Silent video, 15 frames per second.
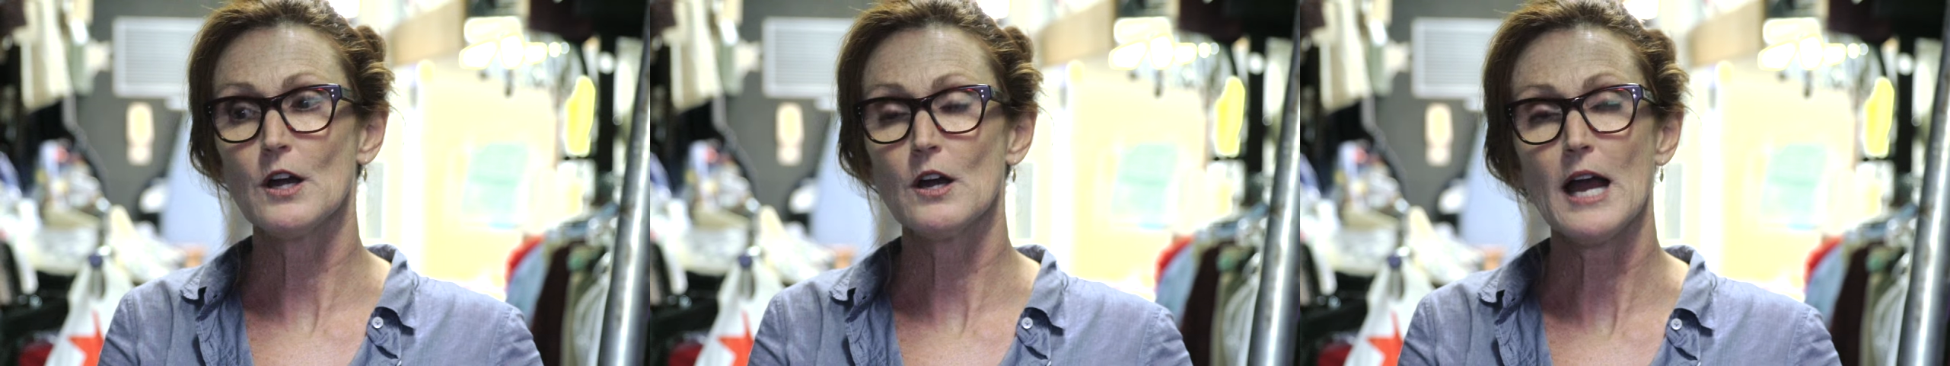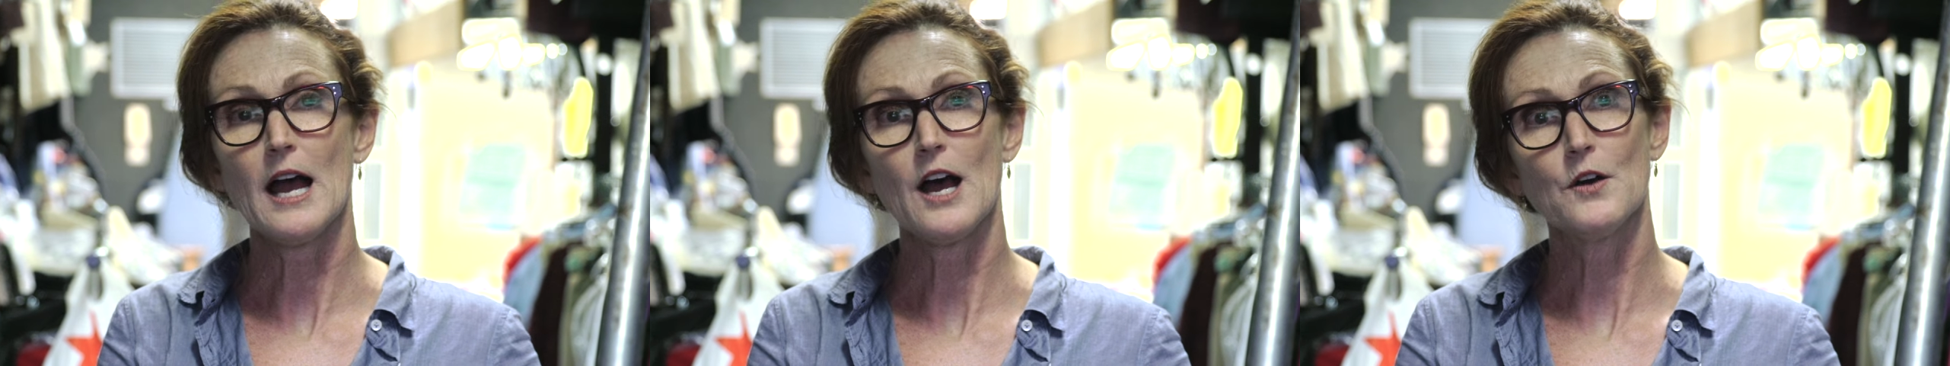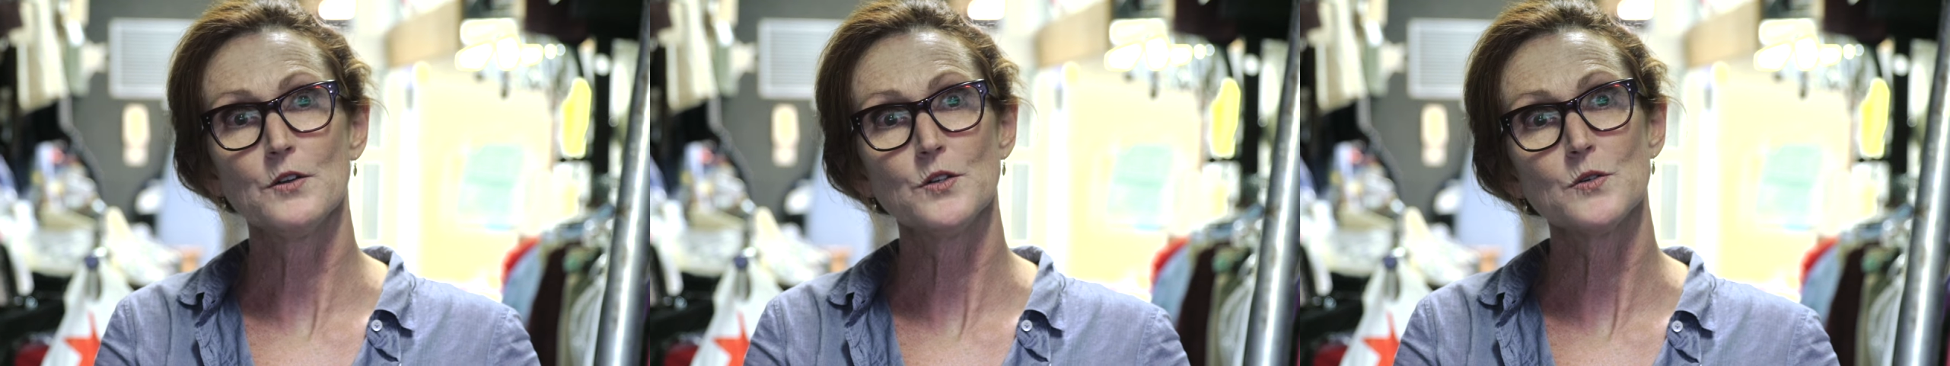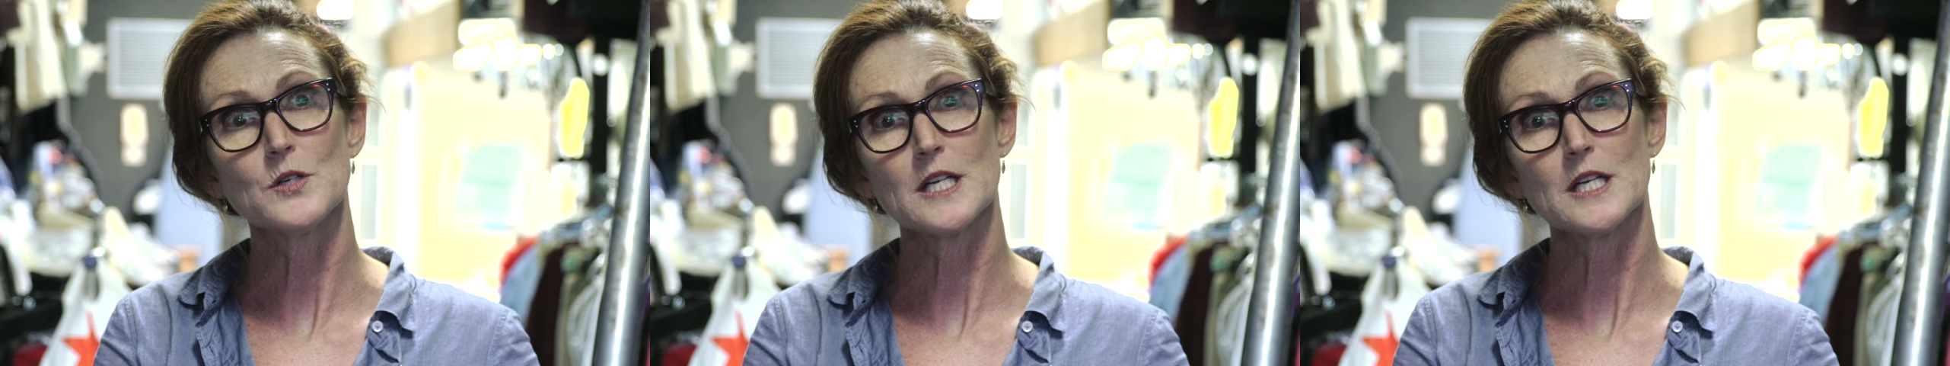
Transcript: out how you